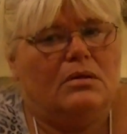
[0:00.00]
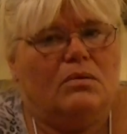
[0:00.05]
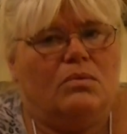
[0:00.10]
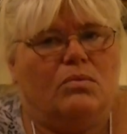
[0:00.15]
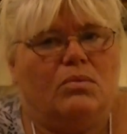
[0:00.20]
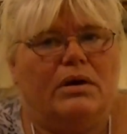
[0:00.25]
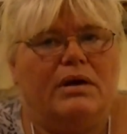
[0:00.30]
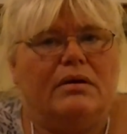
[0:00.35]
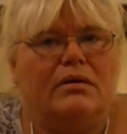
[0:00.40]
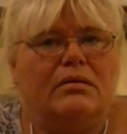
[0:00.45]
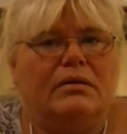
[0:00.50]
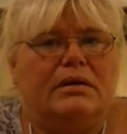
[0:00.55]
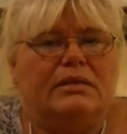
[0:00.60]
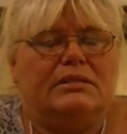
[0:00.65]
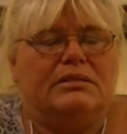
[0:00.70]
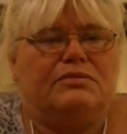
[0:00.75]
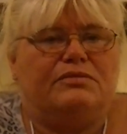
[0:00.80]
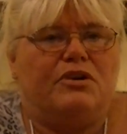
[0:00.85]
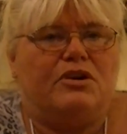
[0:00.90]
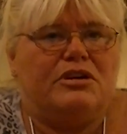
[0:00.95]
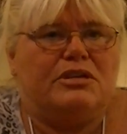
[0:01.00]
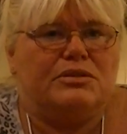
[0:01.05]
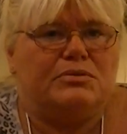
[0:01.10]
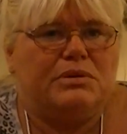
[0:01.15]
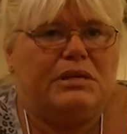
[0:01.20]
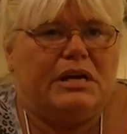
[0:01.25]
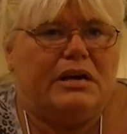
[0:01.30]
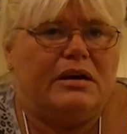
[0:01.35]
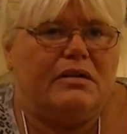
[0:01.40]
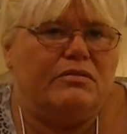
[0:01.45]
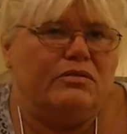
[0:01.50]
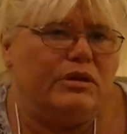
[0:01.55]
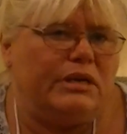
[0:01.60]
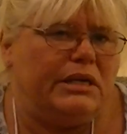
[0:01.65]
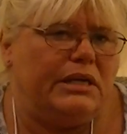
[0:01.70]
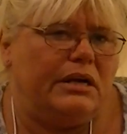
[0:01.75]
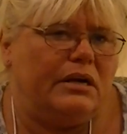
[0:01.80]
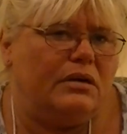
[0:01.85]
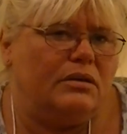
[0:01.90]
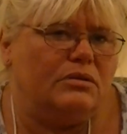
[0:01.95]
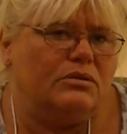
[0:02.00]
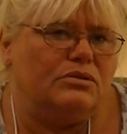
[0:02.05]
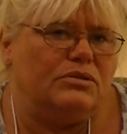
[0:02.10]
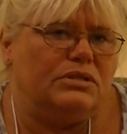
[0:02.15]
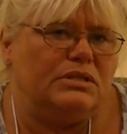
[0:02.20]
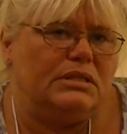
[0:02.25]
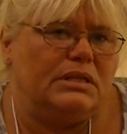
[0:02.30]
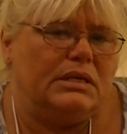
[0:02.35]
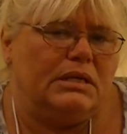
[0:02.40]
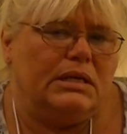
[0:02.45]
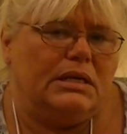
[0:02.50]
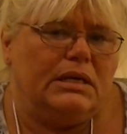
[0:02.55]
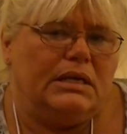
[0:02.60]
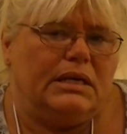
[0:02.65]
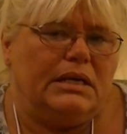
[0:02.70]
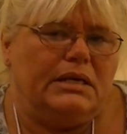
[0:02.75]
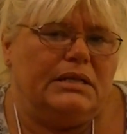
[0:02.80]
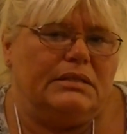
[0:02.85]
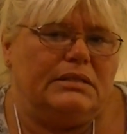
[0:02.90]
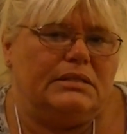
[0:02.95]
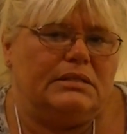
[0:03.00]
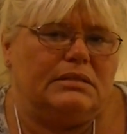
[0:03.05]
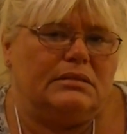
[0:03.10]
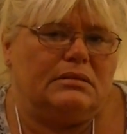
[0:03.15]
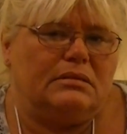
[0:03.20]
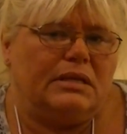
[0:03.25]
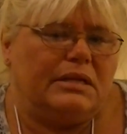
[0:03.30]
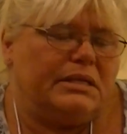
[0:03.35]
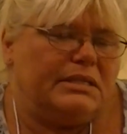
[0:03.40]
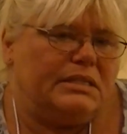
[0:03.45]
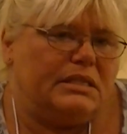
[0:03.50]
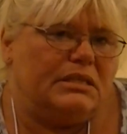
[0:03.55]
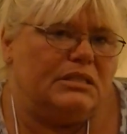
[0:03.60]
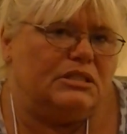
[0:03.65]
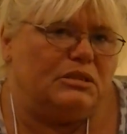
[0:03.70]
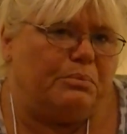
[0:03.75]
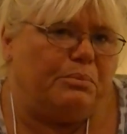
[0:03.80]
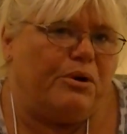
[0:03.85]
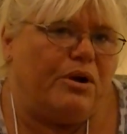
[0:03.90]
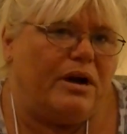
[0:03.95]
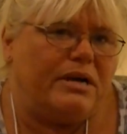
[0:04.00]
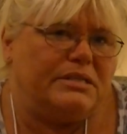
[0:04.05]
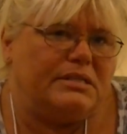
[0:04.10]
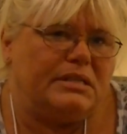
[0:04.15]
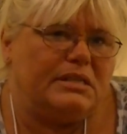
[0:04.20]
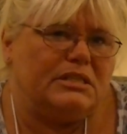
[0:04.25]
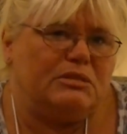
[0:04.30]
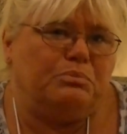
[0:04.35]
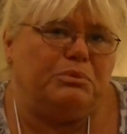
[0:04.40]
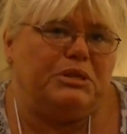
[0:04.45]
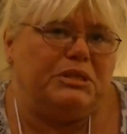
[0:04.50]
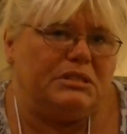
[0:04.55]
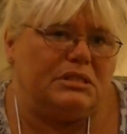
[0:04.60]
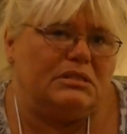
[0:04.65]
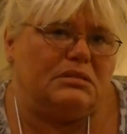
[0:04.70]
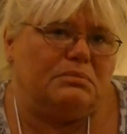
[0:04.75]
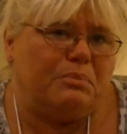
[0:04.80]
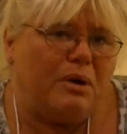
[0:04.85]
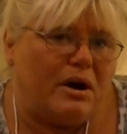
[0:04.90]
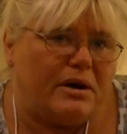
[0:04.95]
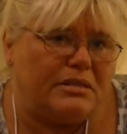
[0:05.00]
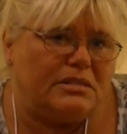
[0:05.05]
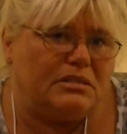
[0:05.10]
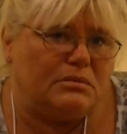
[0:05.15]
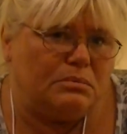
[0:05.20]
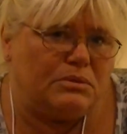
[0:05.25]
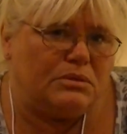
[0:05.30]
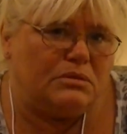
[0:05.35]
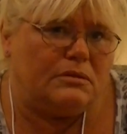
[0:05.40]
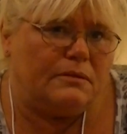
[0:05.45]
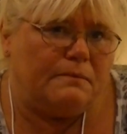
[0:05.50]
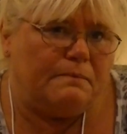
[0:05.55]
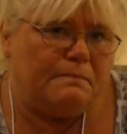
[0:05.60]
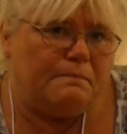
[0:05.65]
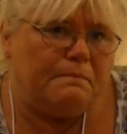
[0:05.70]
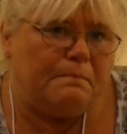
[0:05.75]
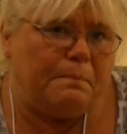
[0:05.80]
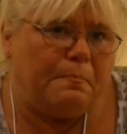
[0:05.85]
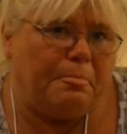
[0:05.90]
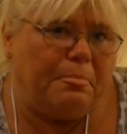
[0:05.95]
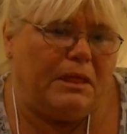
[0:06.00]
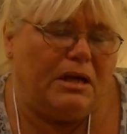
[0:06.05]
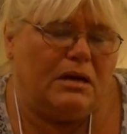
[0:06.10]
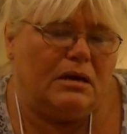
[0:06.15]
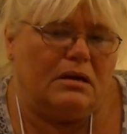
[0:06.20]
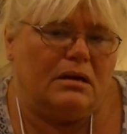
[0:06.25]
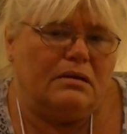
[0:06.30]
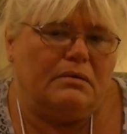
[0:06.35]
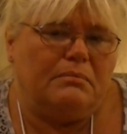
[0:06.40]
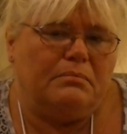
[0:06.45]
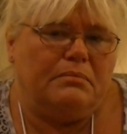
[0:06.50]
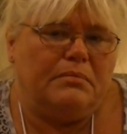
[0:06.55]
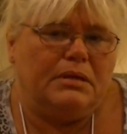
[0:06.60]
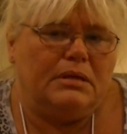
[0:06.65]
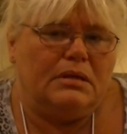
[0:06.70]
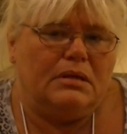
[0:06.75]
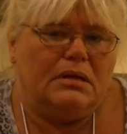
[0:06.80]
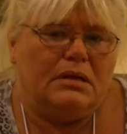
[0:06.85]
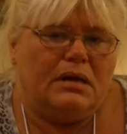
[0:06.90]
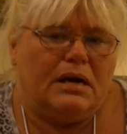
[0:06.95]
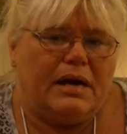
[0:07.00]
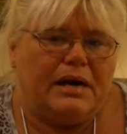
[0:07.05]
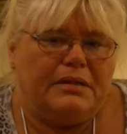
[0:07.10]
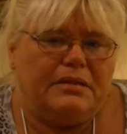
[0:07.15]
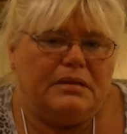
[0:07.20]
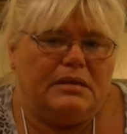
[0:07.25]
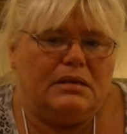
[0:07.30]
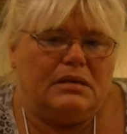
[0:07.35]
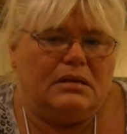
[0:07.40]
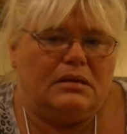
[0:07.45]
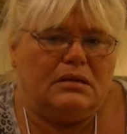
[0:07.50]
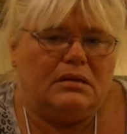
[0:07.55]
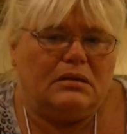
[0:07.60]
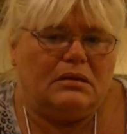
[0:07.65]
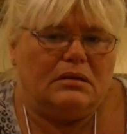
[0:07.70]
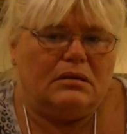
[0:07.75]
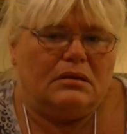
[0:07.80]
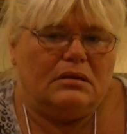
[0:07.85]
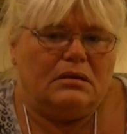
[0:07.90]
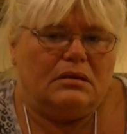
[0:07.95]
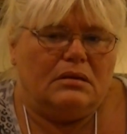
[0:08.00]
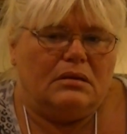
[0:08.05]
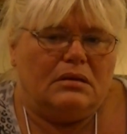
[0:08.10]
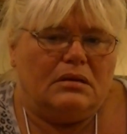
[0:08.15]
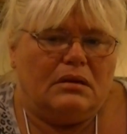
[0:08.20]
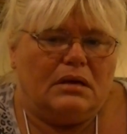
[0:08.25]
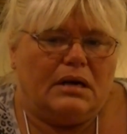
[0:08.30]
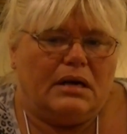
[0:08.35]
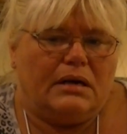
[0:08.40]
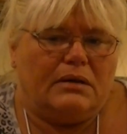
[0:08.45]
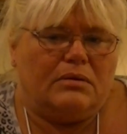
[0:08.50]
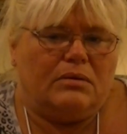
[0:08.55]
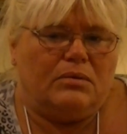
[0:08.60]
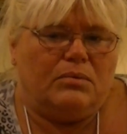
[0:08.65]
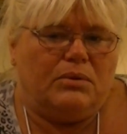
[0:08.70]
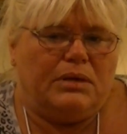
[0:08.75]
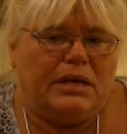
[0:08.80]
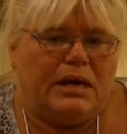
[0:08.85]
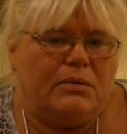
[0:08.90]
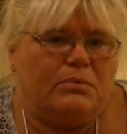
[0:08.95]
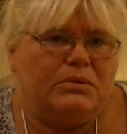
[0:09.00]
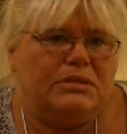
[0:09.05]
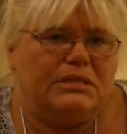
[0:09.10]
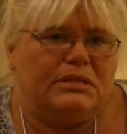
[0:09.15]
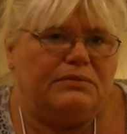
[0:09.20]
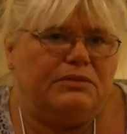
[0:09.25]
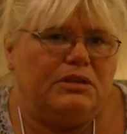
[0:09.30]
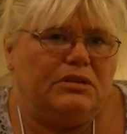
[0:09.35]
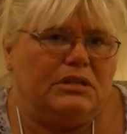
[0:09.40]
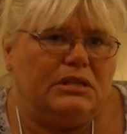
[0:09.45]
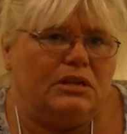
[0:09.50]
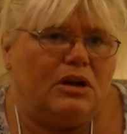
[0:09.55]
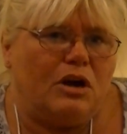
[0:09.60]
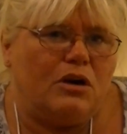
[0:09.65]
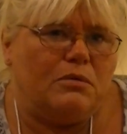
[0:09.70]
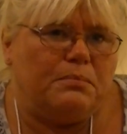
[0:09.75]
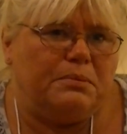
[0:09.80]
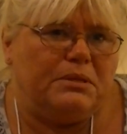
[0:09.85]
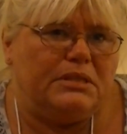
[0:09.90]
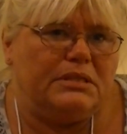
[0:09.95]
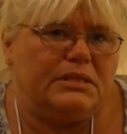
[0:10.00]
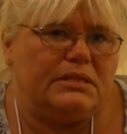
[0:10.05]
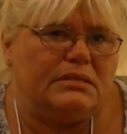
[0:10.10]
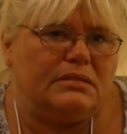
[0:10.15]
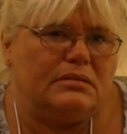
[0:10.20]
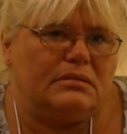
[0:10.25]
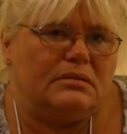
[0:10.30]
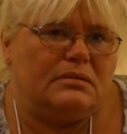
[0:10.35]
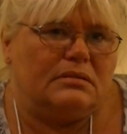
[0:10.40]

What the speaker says: Well, as far as recovery goes, it's, like I said, it's a process, but it's possible. I think when I was feeling hopeless,